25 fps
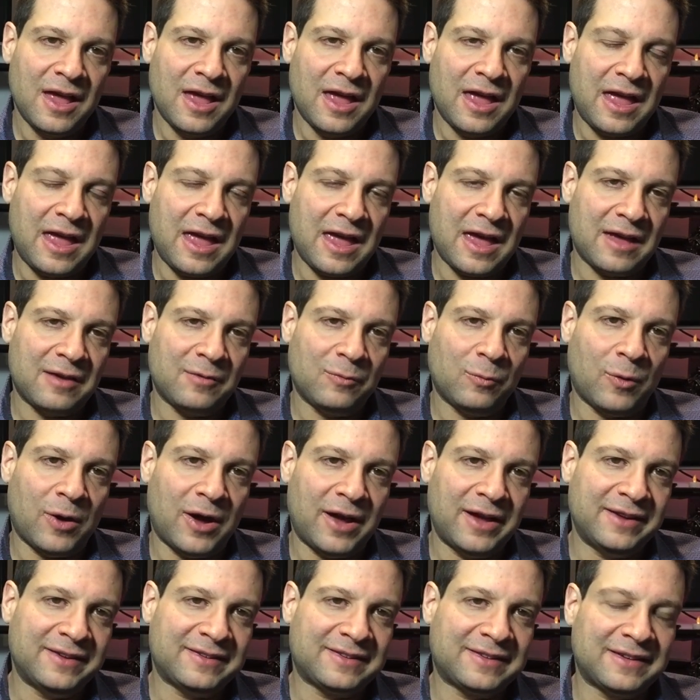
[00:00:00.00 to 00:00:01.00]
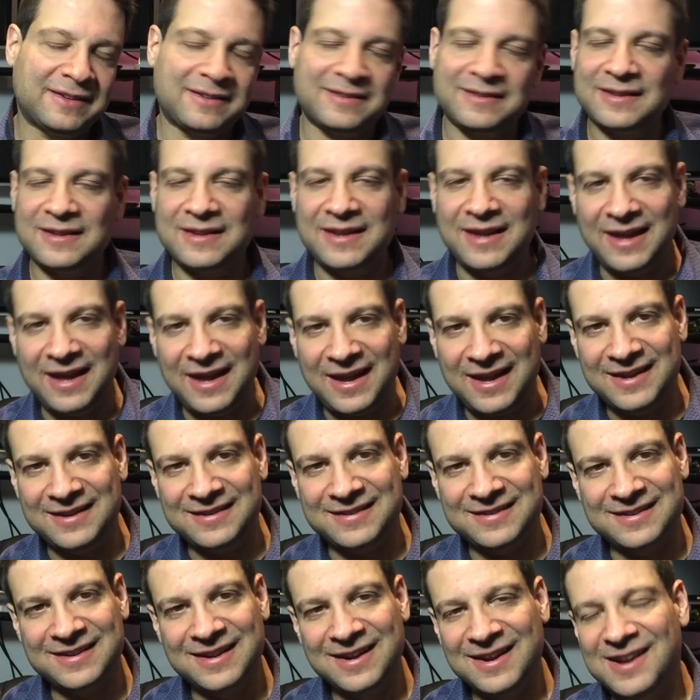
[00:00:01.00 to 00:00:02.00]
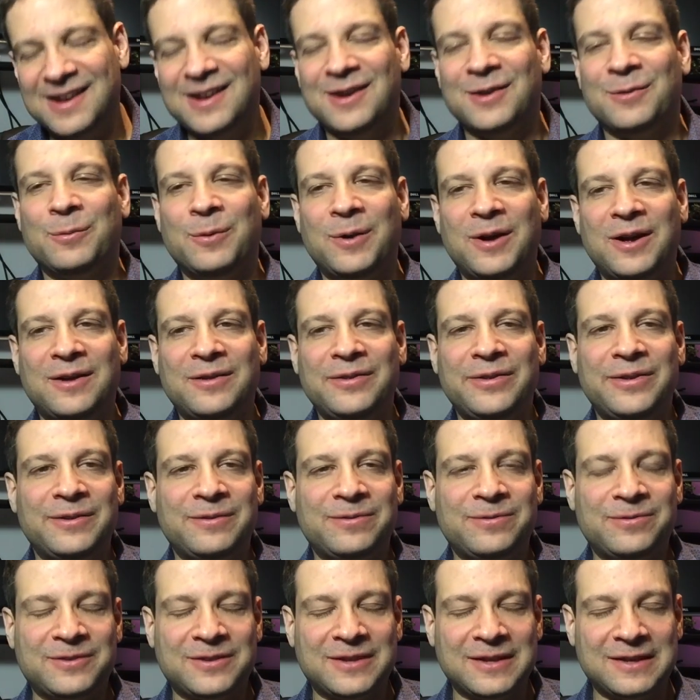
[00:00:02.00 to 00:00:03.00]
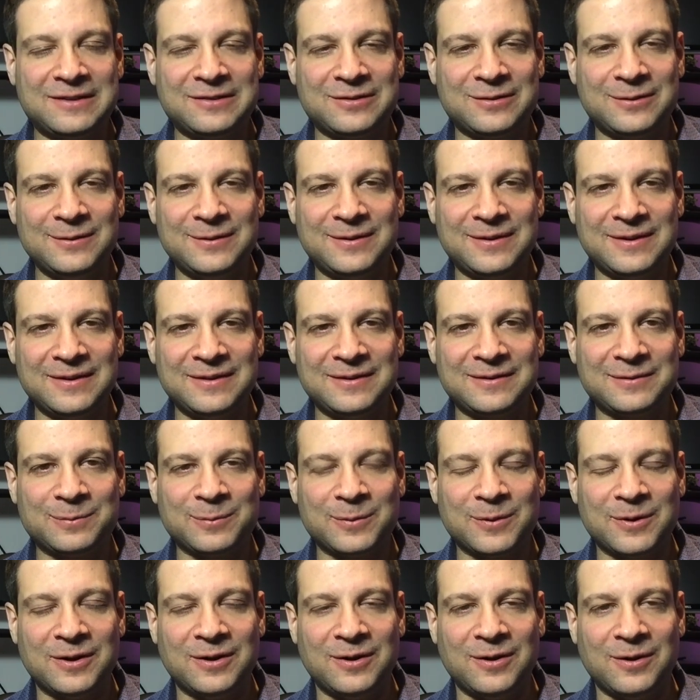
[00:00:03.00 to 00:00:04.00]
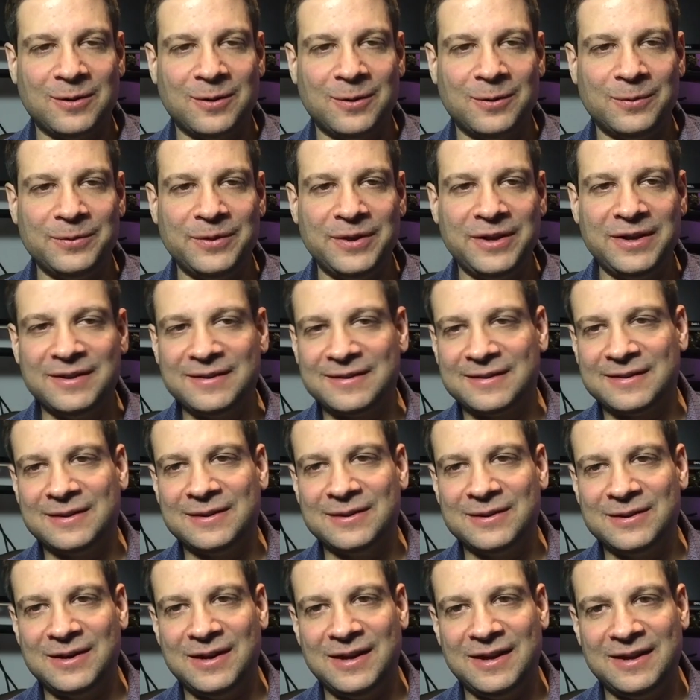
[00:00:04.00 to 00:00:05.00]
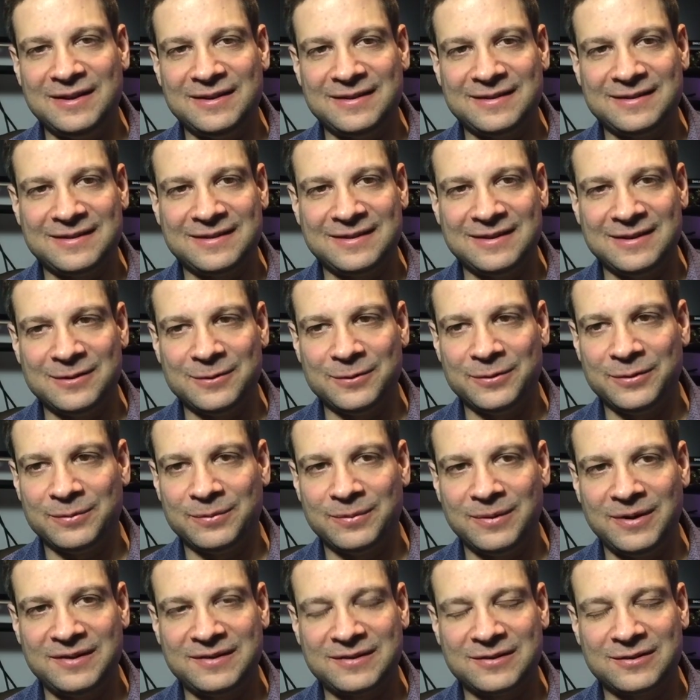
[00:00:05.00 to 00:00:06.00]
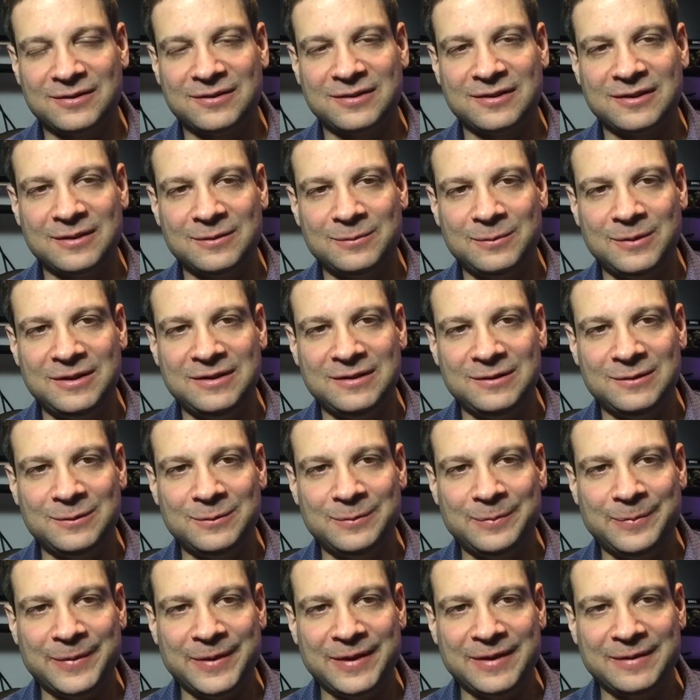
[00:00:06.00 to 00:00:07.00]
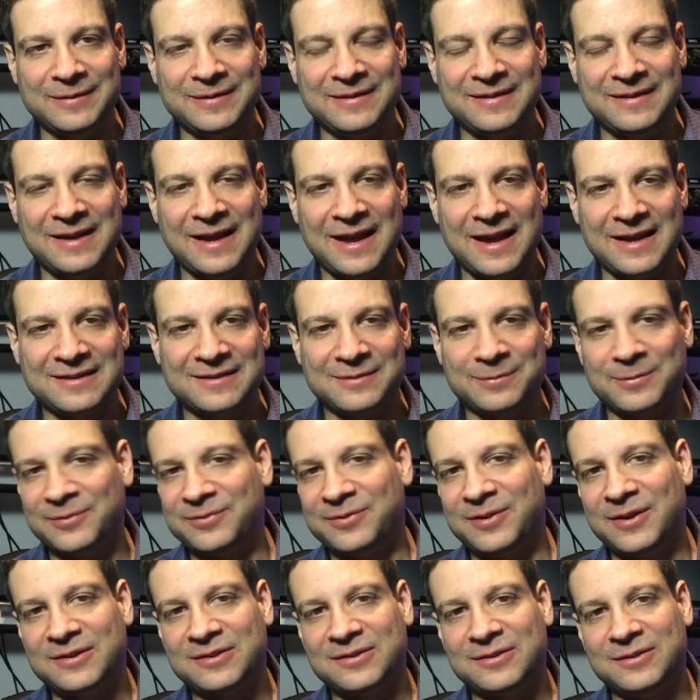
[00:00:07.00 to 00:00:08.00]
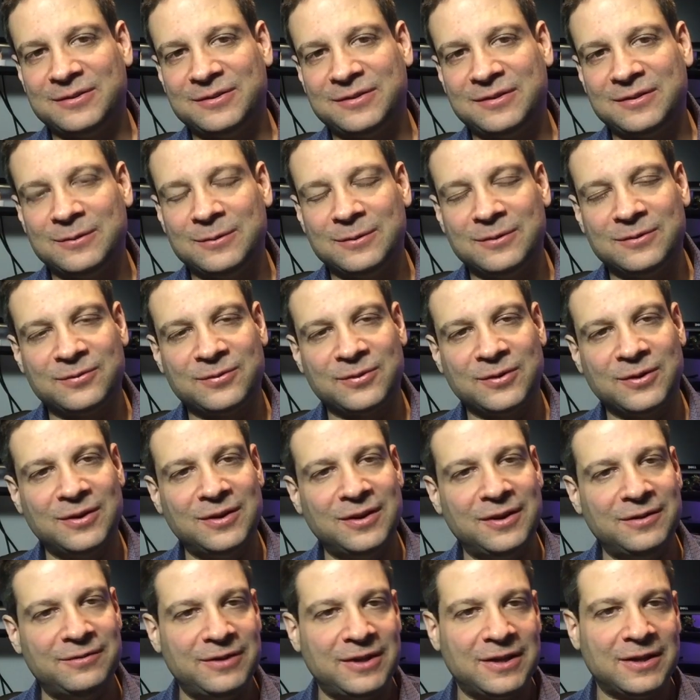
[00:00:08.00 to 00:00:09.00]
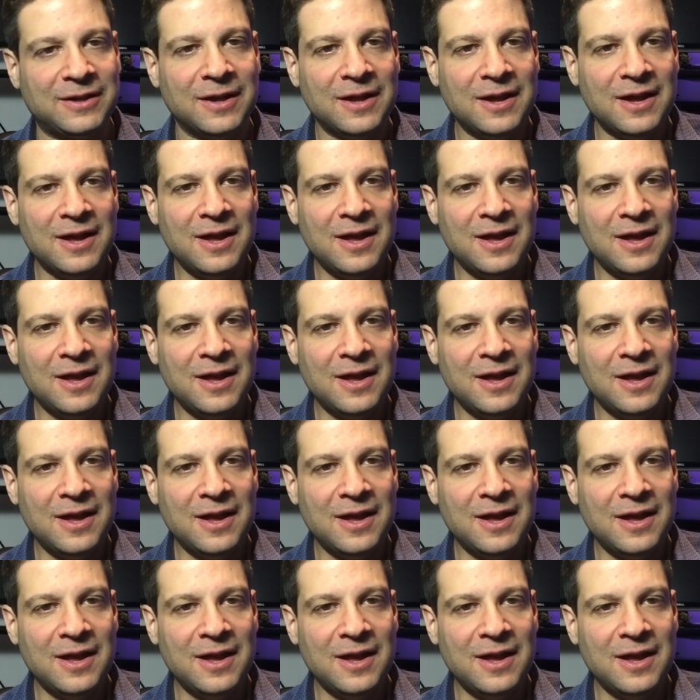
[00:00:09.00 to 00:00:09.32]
And why is this the case? Well, the truth is we're only as good as, the research that we do, but tax professionals do it for a living.